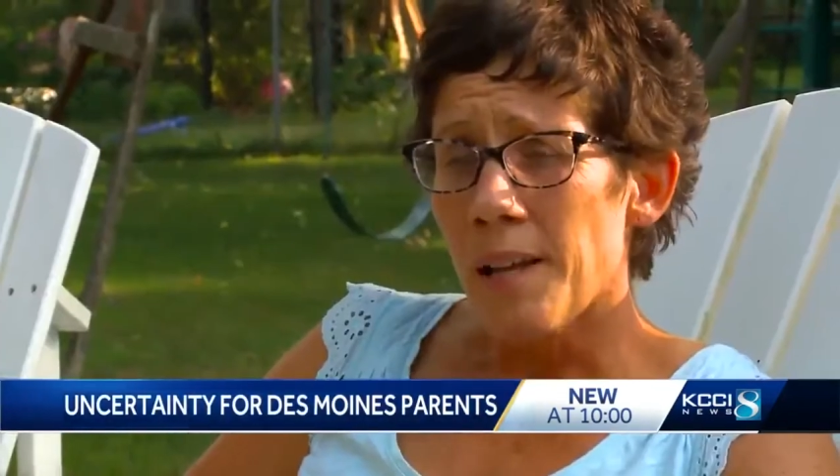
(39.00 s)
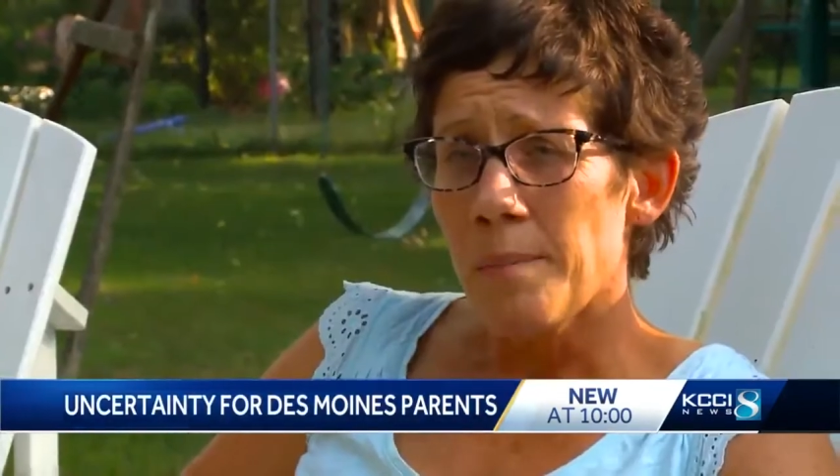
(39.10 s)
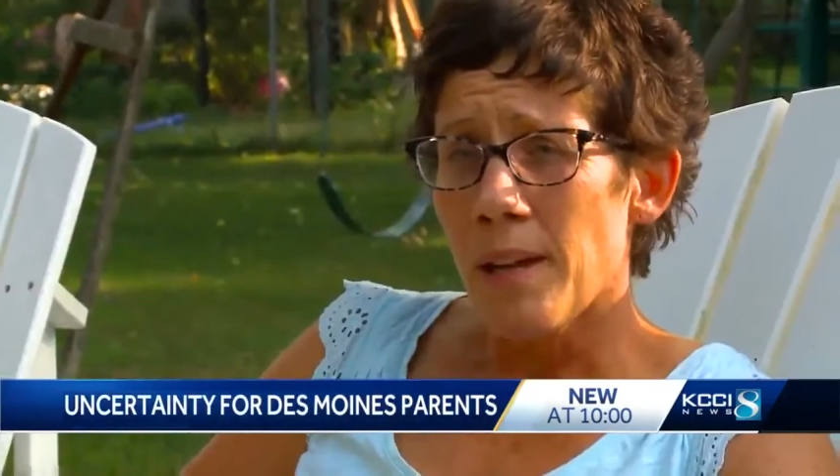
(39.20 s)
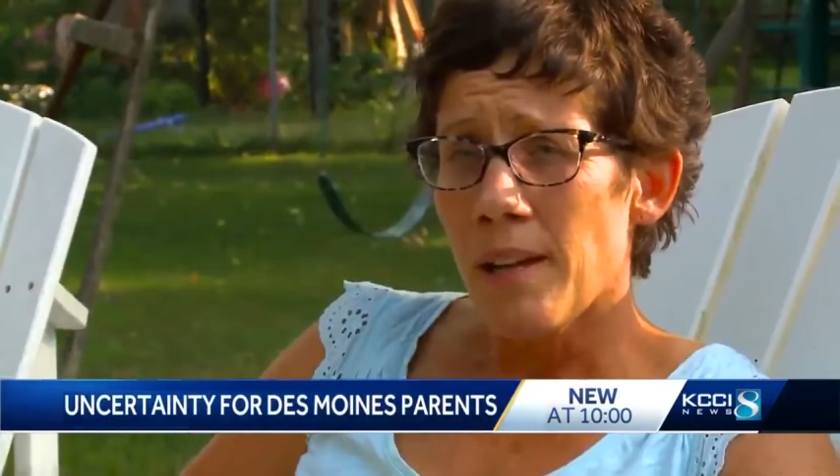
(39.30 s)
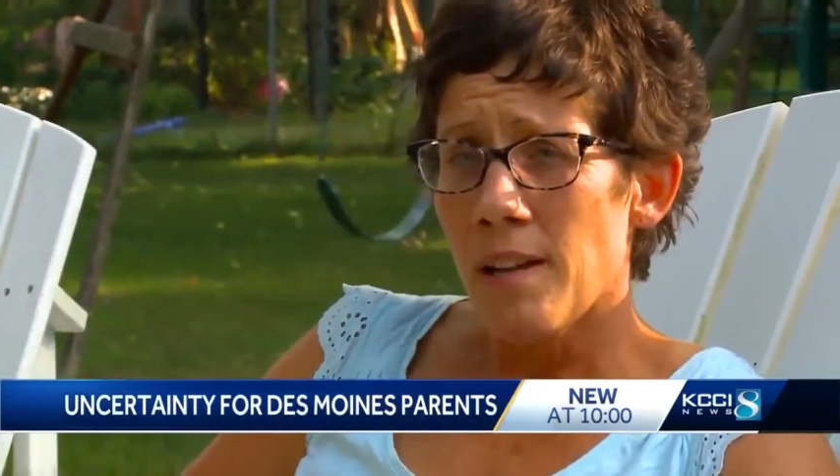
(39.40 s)
I
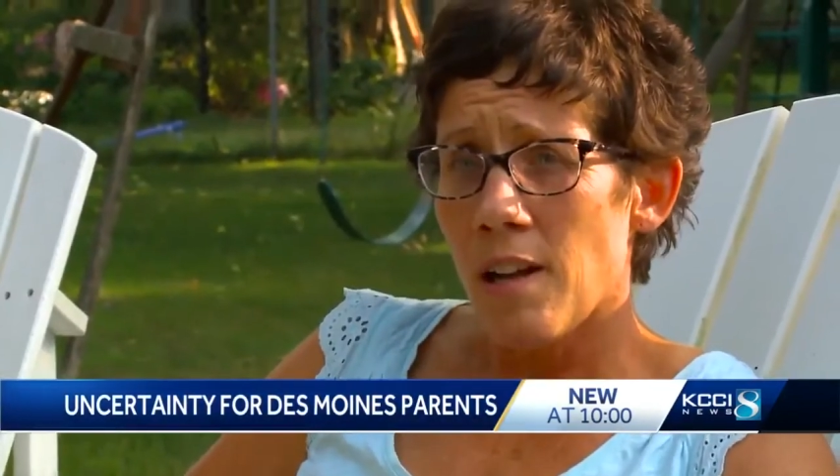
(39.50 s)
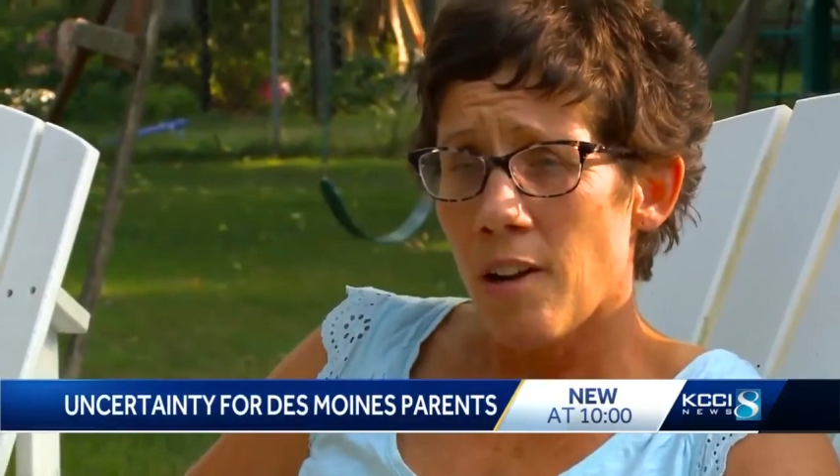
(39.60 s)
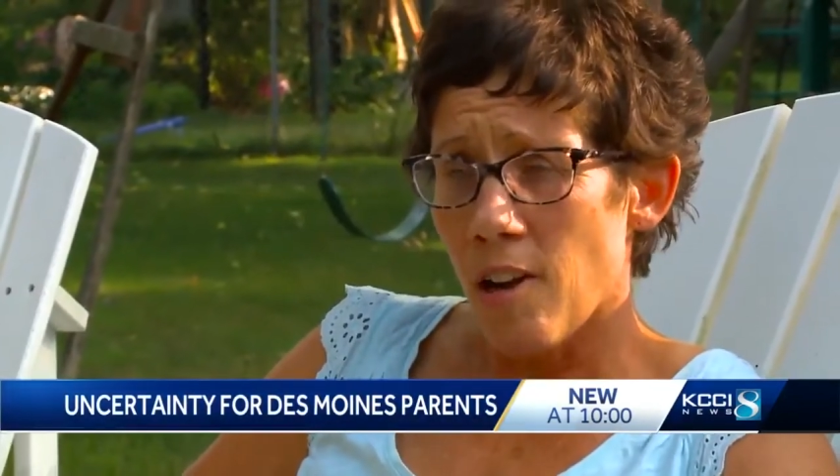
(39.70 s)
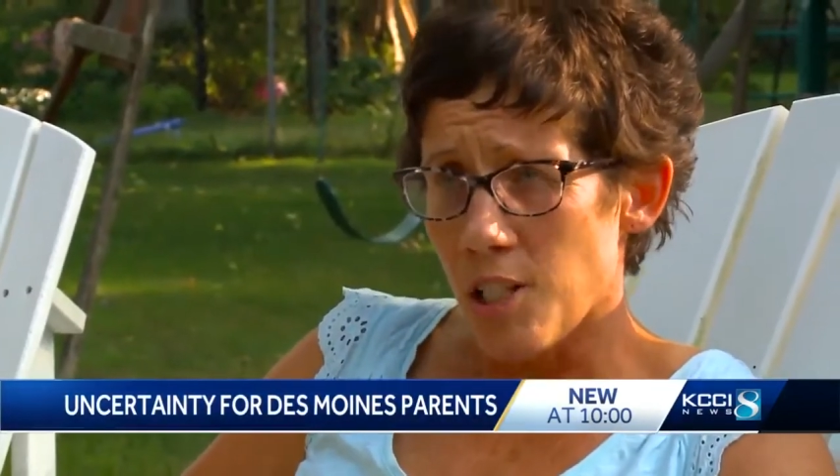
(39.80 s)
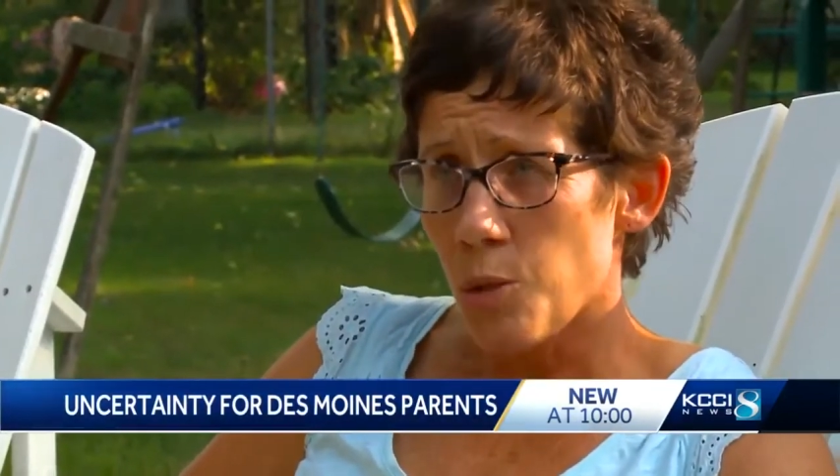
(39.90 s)
had my
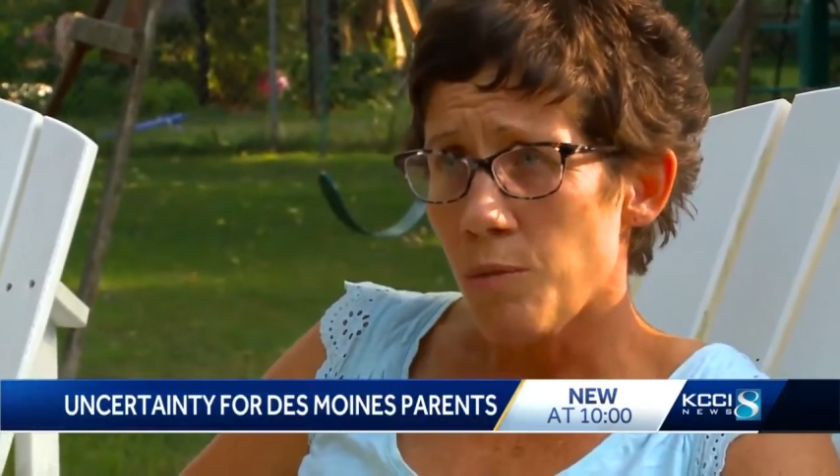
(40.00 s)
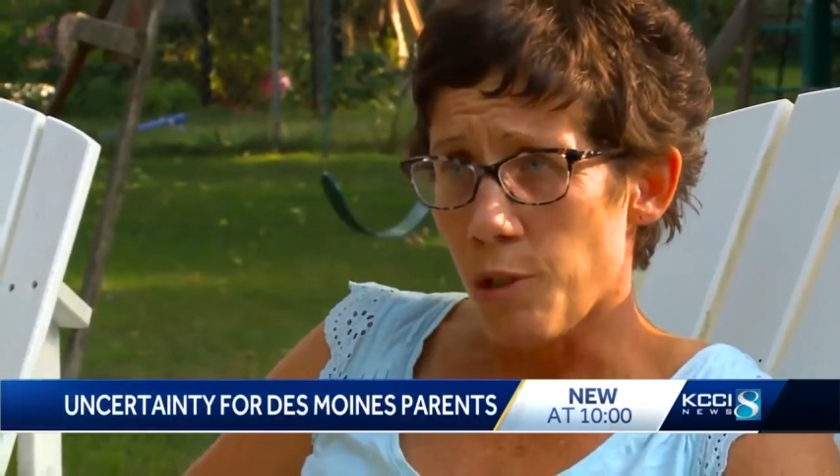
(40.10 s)
our high school